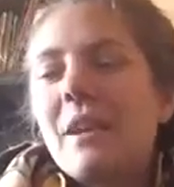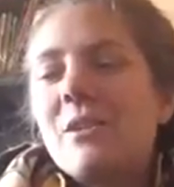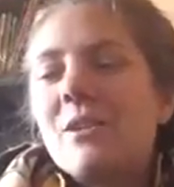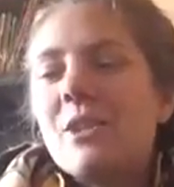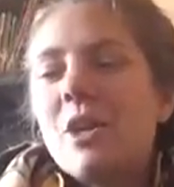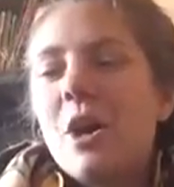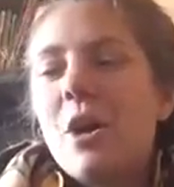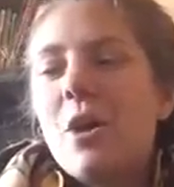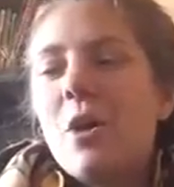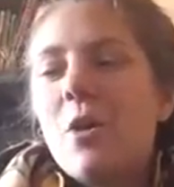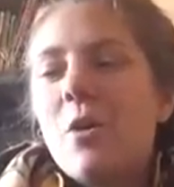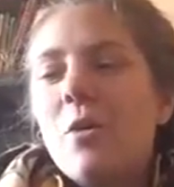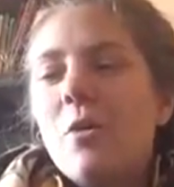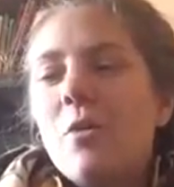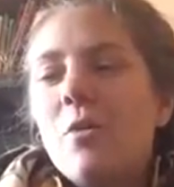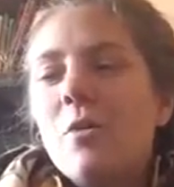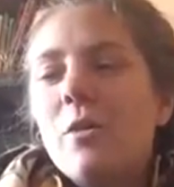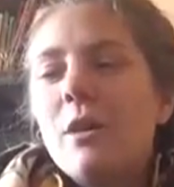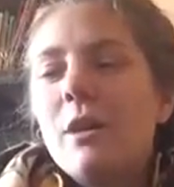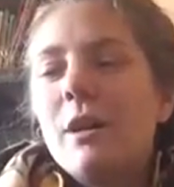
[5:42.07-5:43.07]

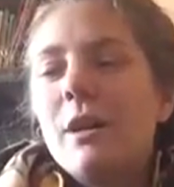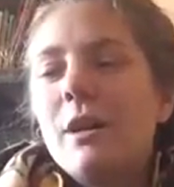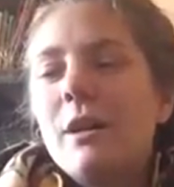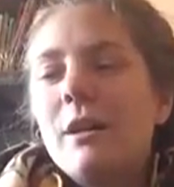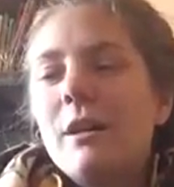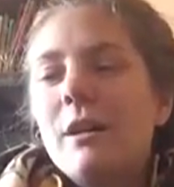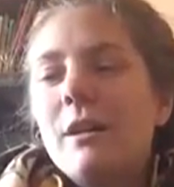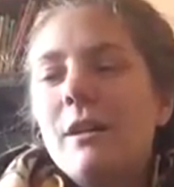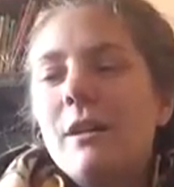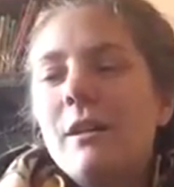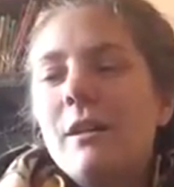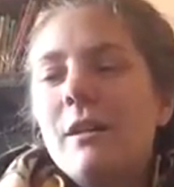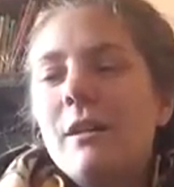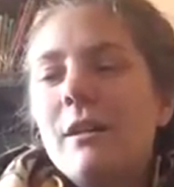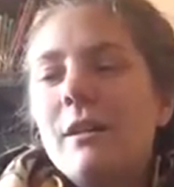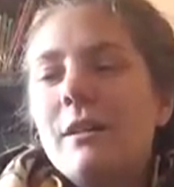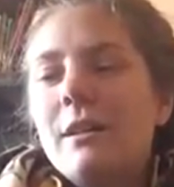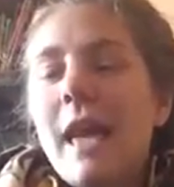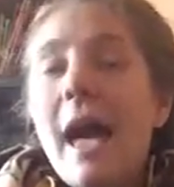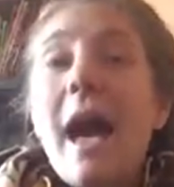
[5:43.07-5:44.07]
So
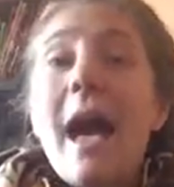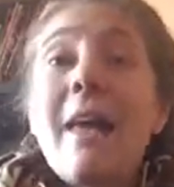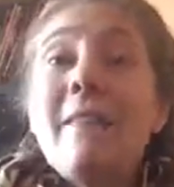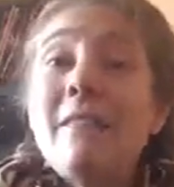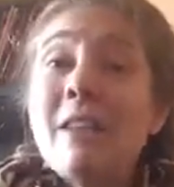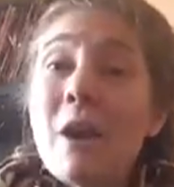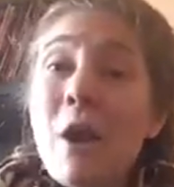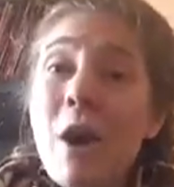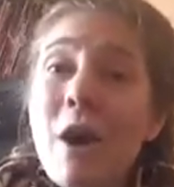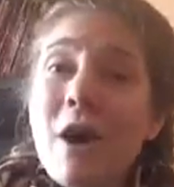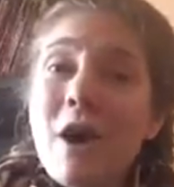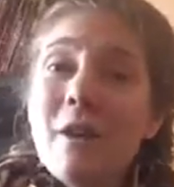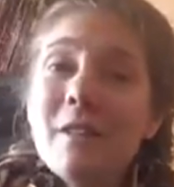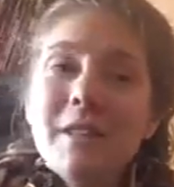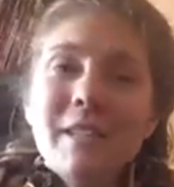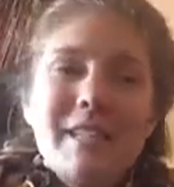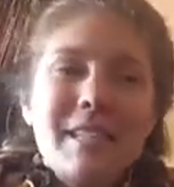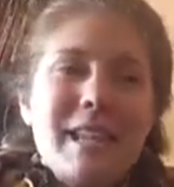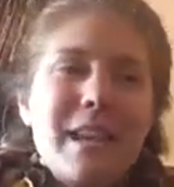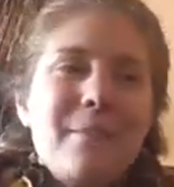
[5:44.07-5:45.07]
yeah, and then
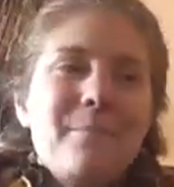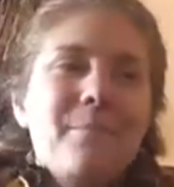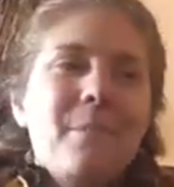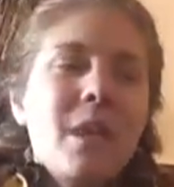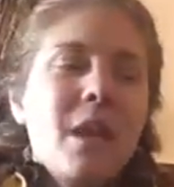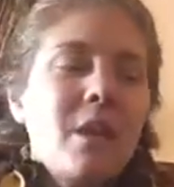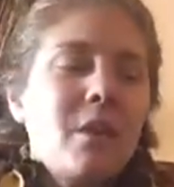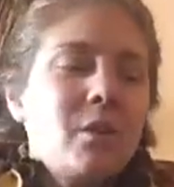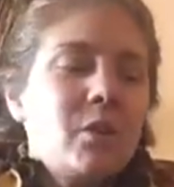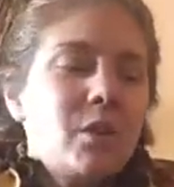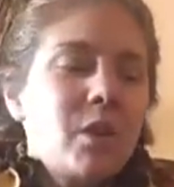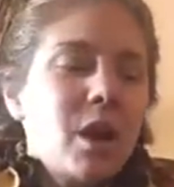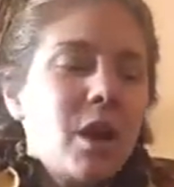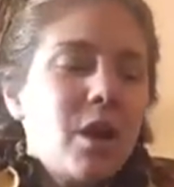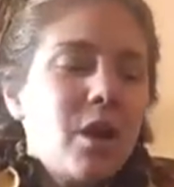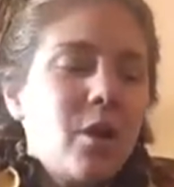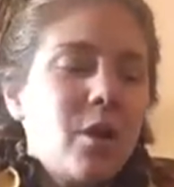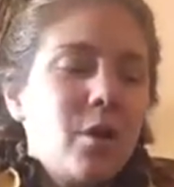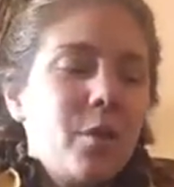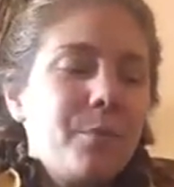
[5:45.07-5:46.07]
let's see.
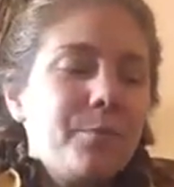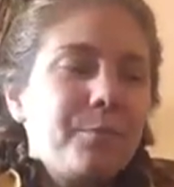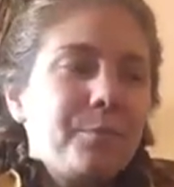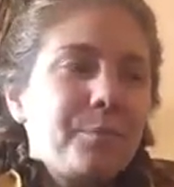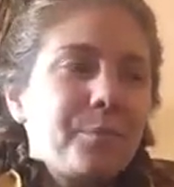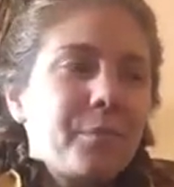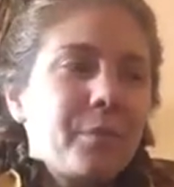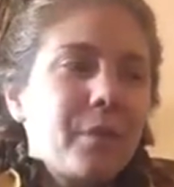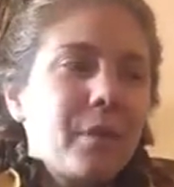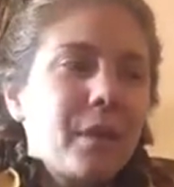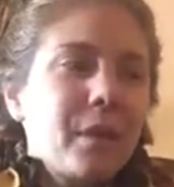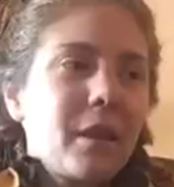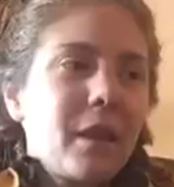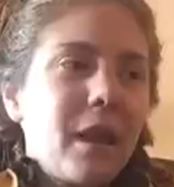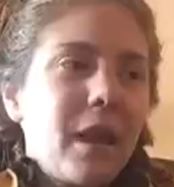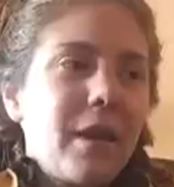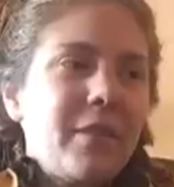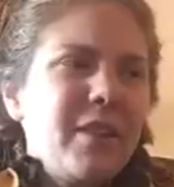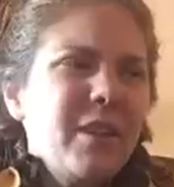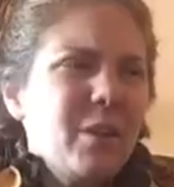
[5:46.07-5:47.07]
So
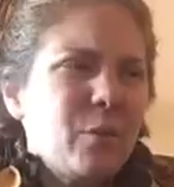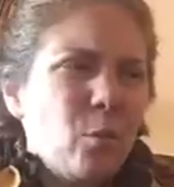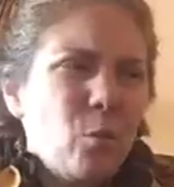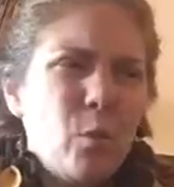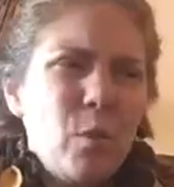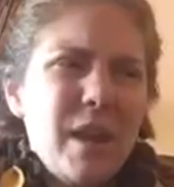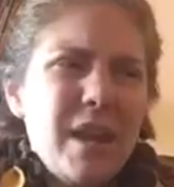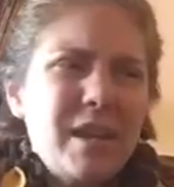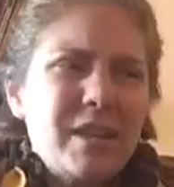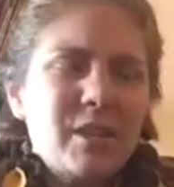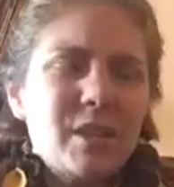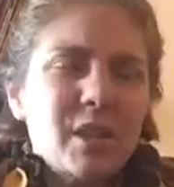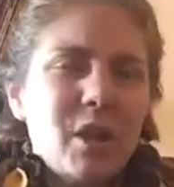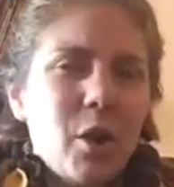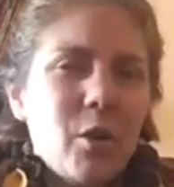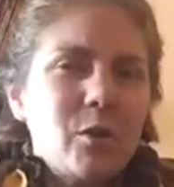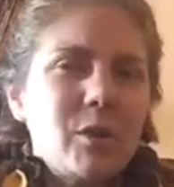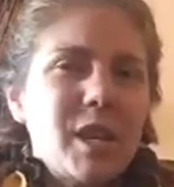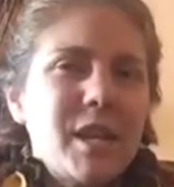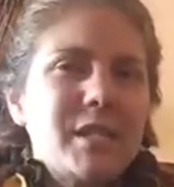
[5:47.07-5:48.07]
I think weeks
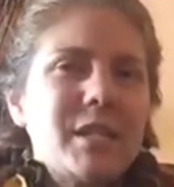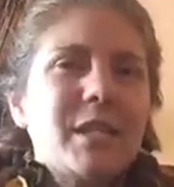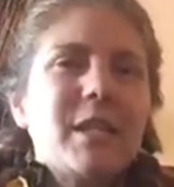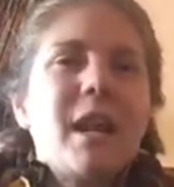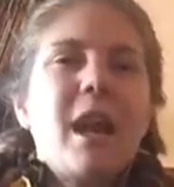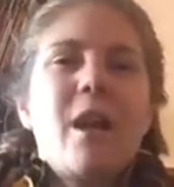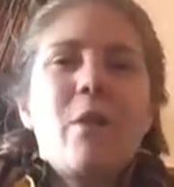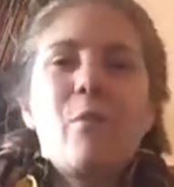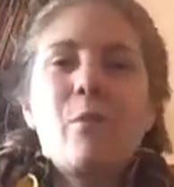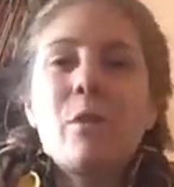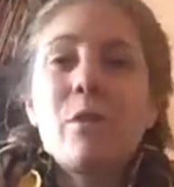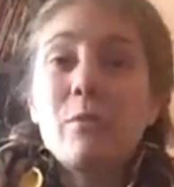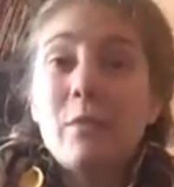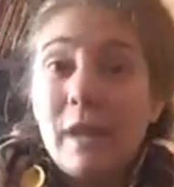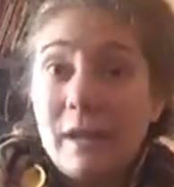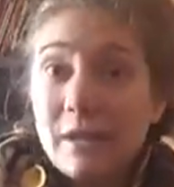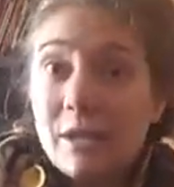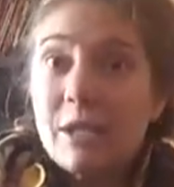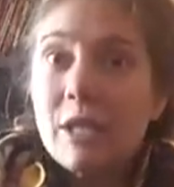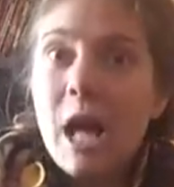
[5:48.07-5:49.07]
ago, Jason and I were
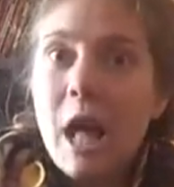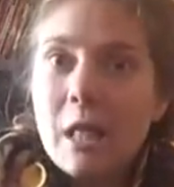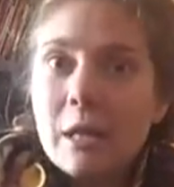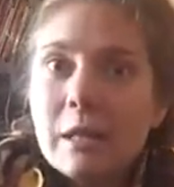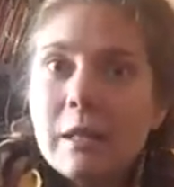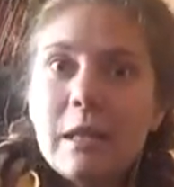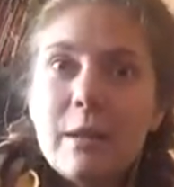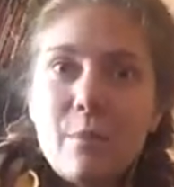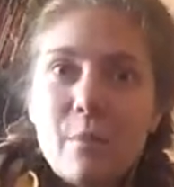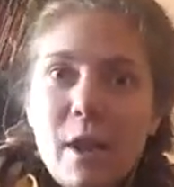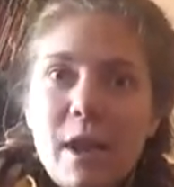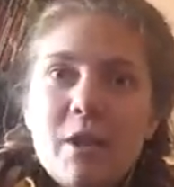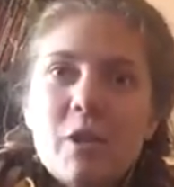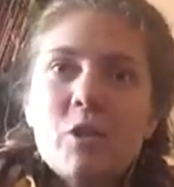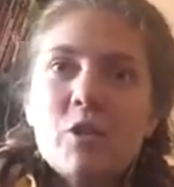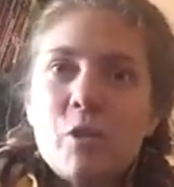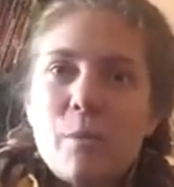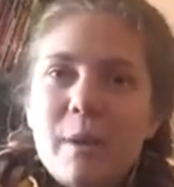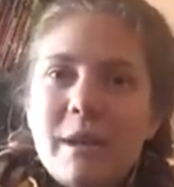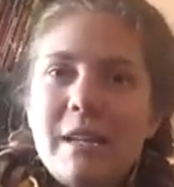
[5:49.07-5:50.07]
like solidly
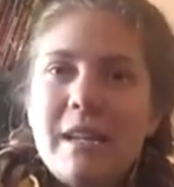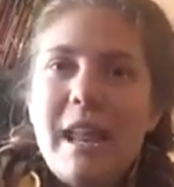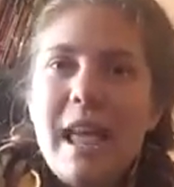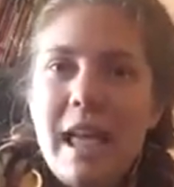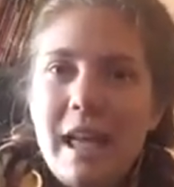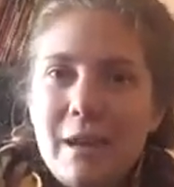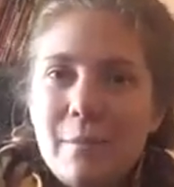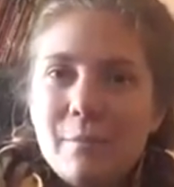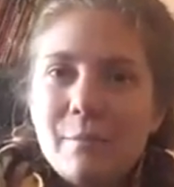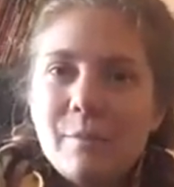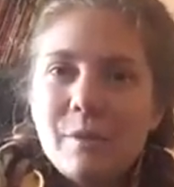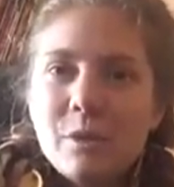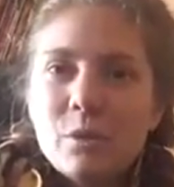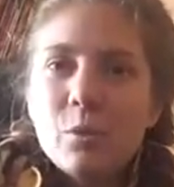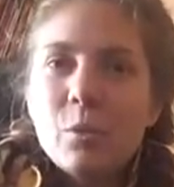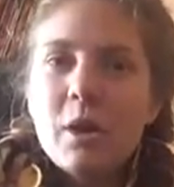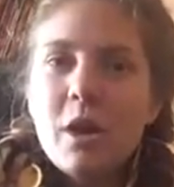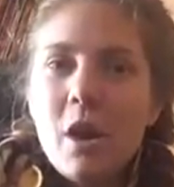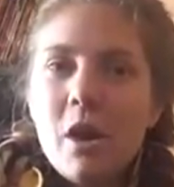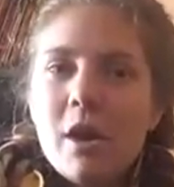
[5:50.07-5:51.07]
brainstorming names.
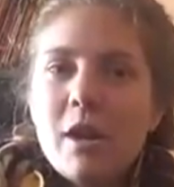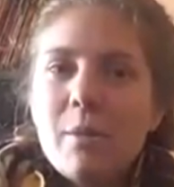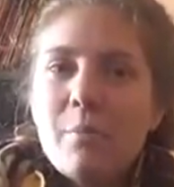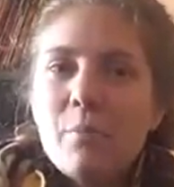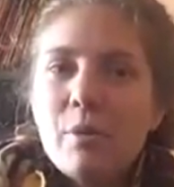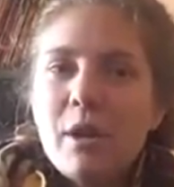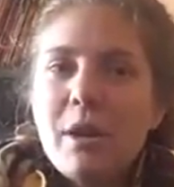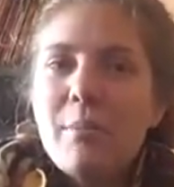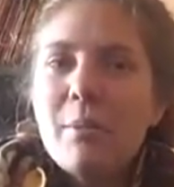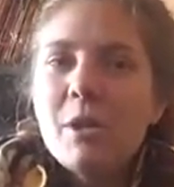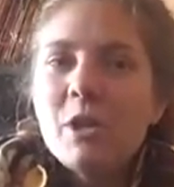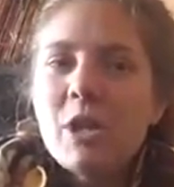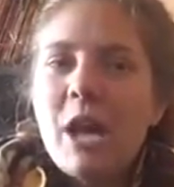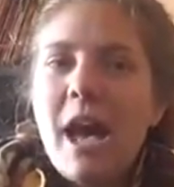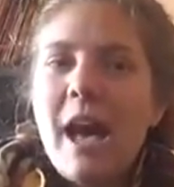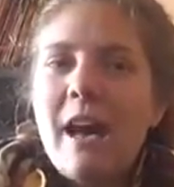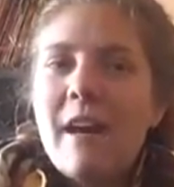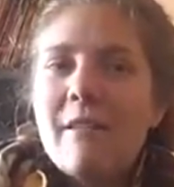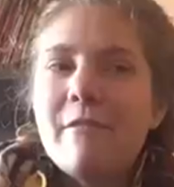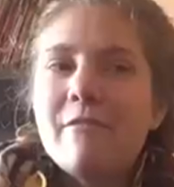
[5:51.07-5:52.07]
We already pretty much
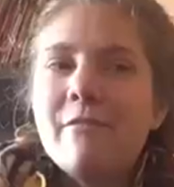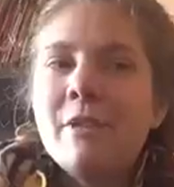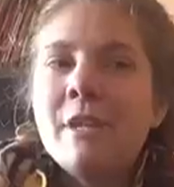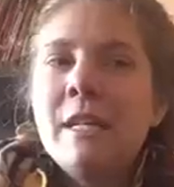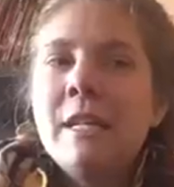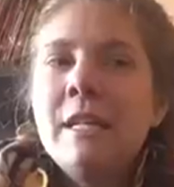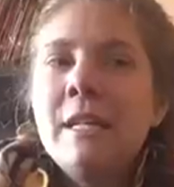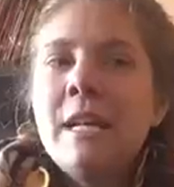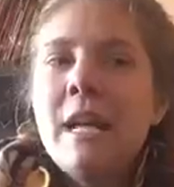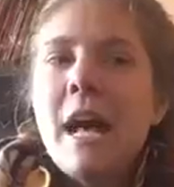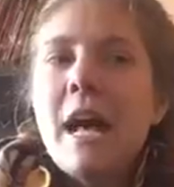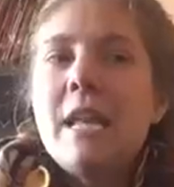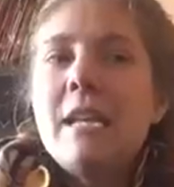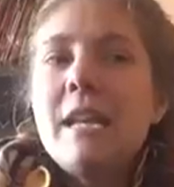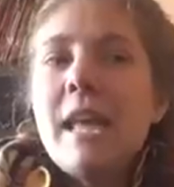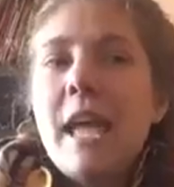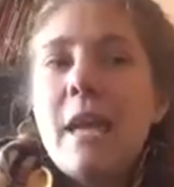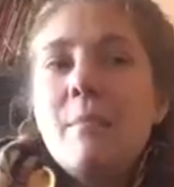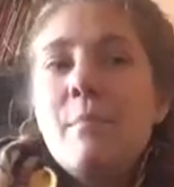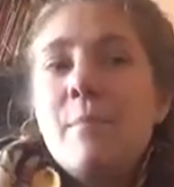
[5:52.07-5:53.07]
have a
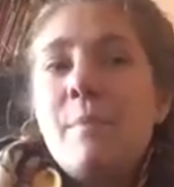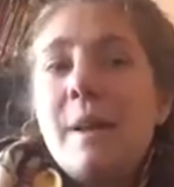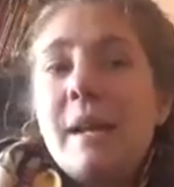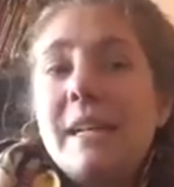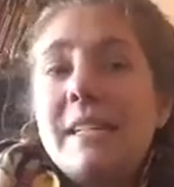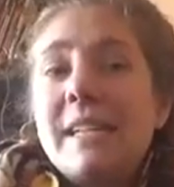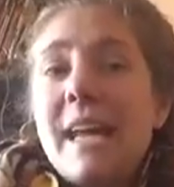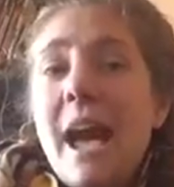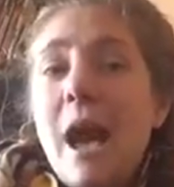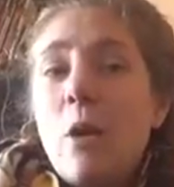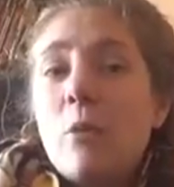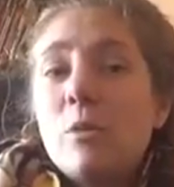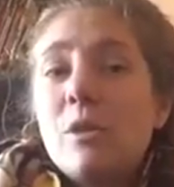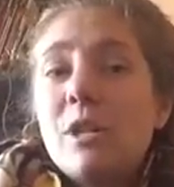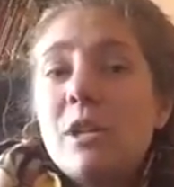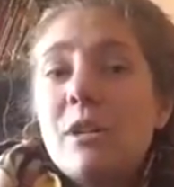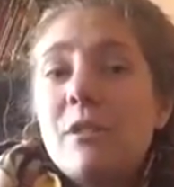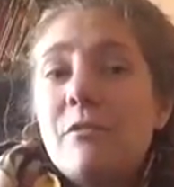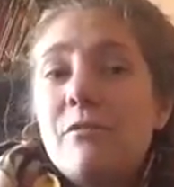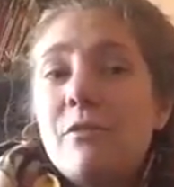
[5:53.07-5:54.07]
name picked out
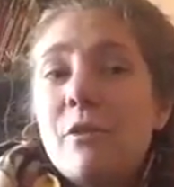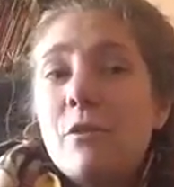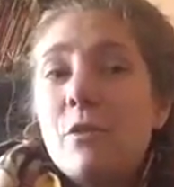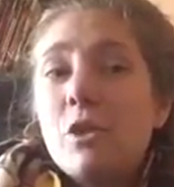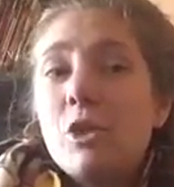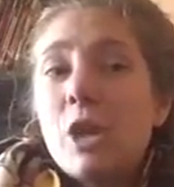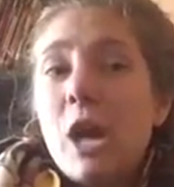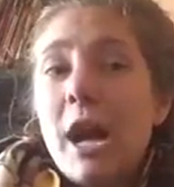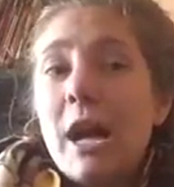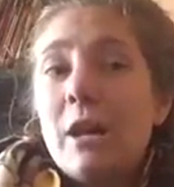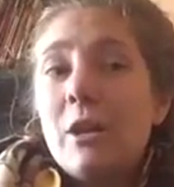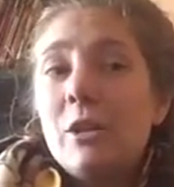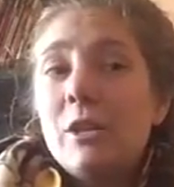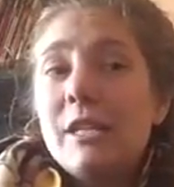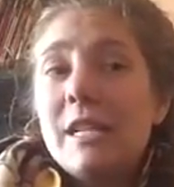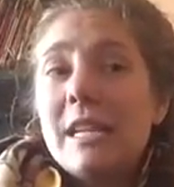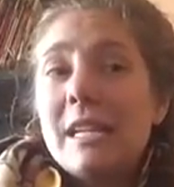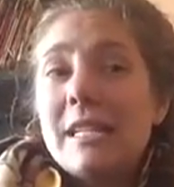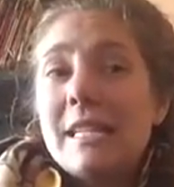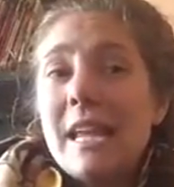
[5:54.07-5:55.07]
if the
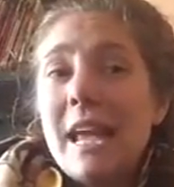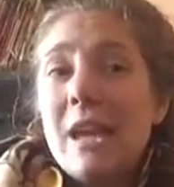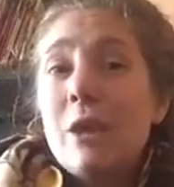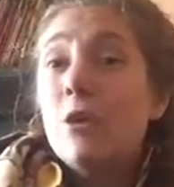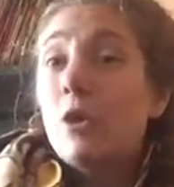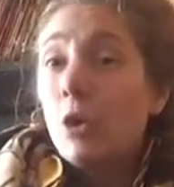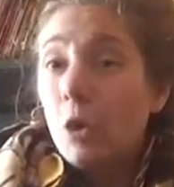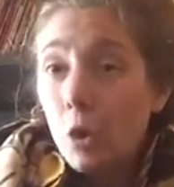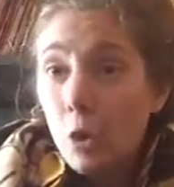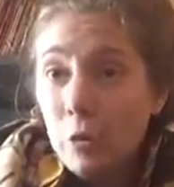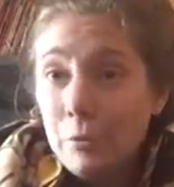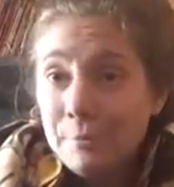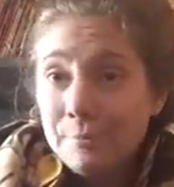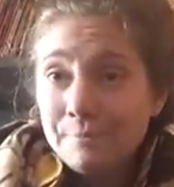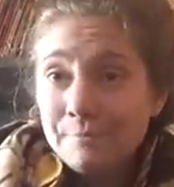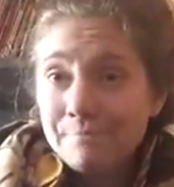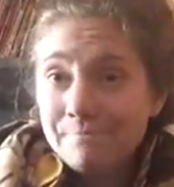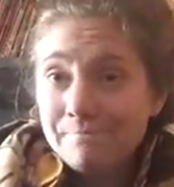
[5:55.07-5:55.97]
child is a girl.